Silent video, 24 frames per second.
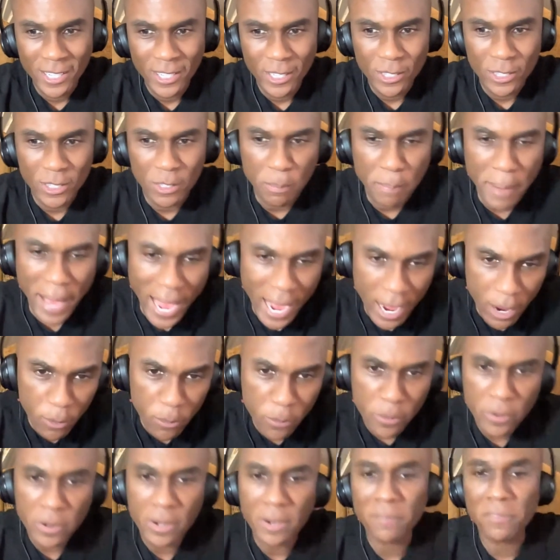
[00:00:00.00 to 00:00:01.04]
the
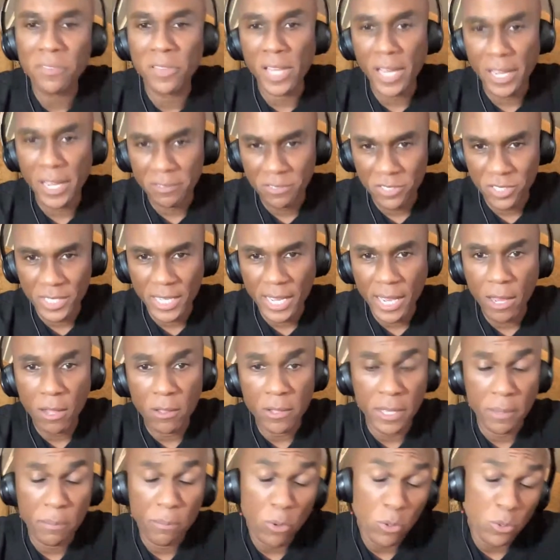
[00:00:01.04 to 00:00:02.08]
power of lifestyle
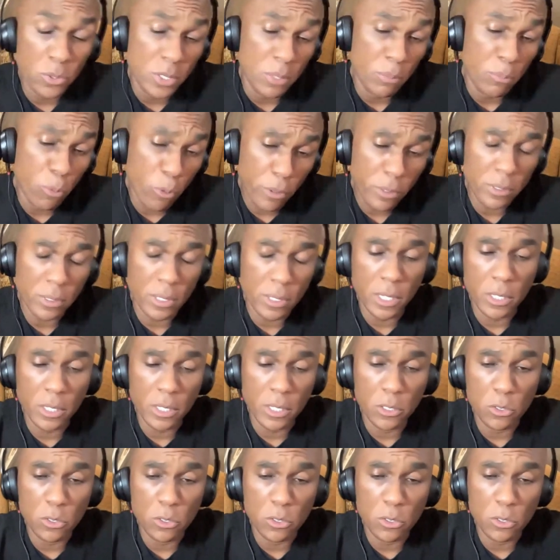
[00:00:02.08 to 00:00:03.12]
and most importantly,
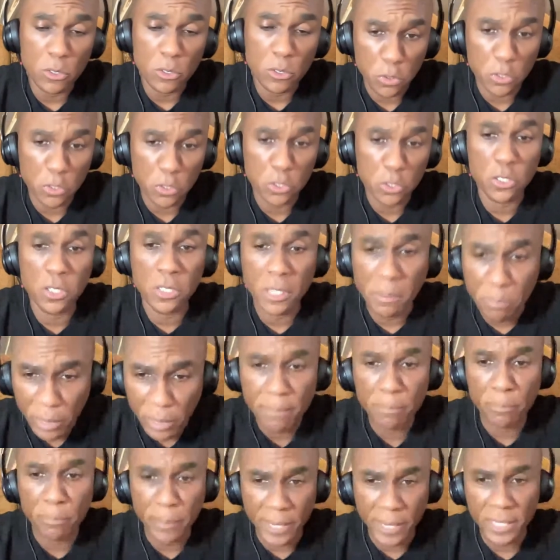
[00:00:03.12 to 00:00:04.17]
nutrition and plant
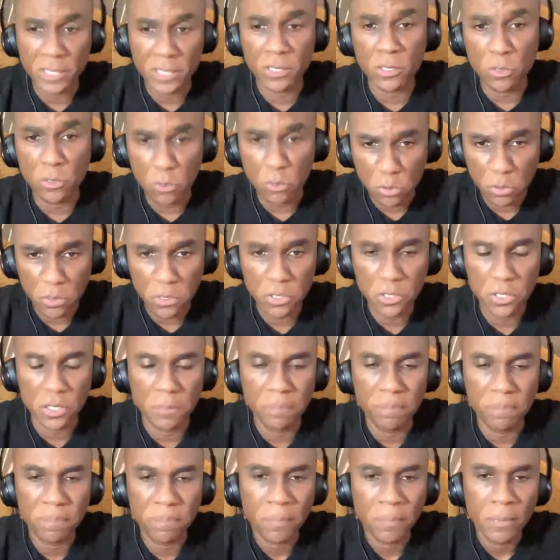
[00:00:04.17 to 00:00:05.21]
based
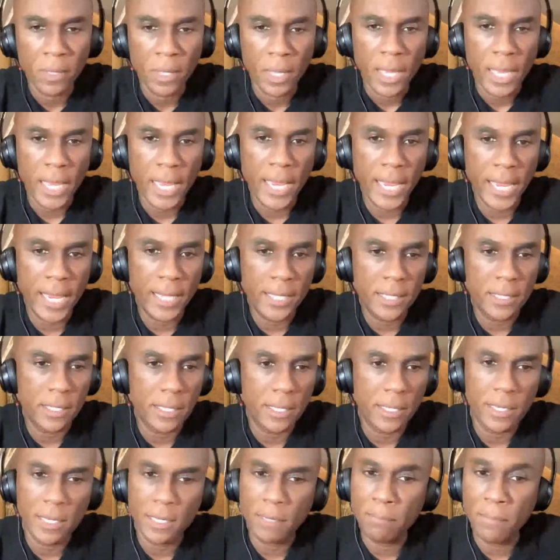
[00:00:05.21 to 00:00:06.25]
nutrition. And
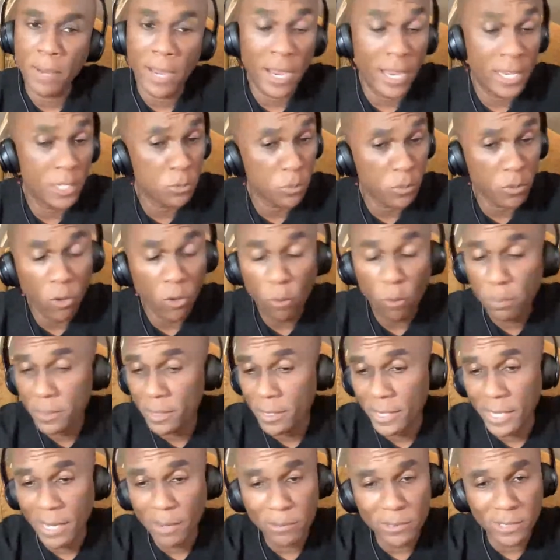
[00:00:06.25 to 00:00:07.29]
my eyes were open
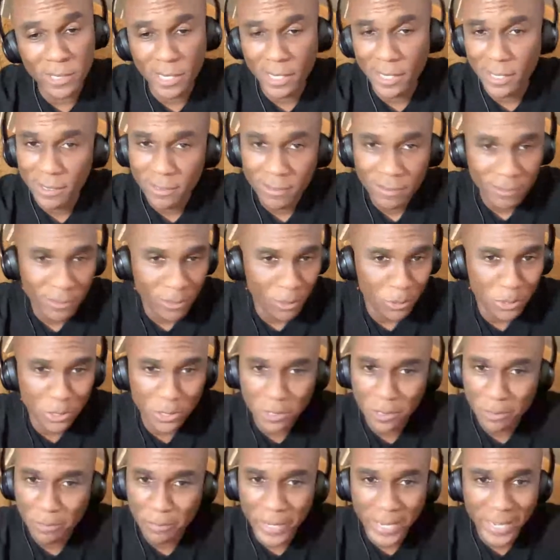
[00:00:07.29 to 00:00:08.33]
and that was it. No
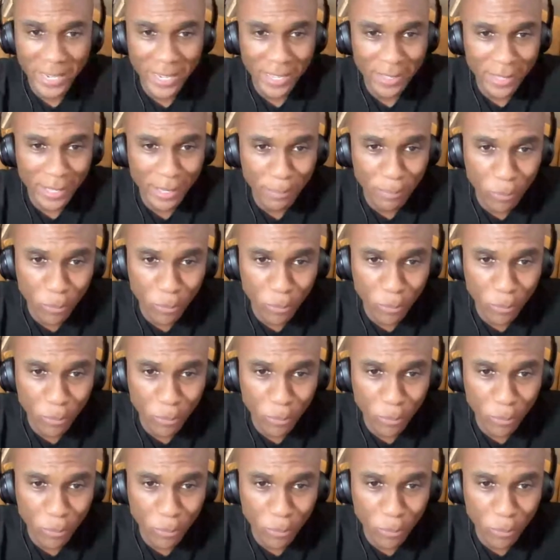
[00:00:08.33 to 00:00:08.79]
turning back at that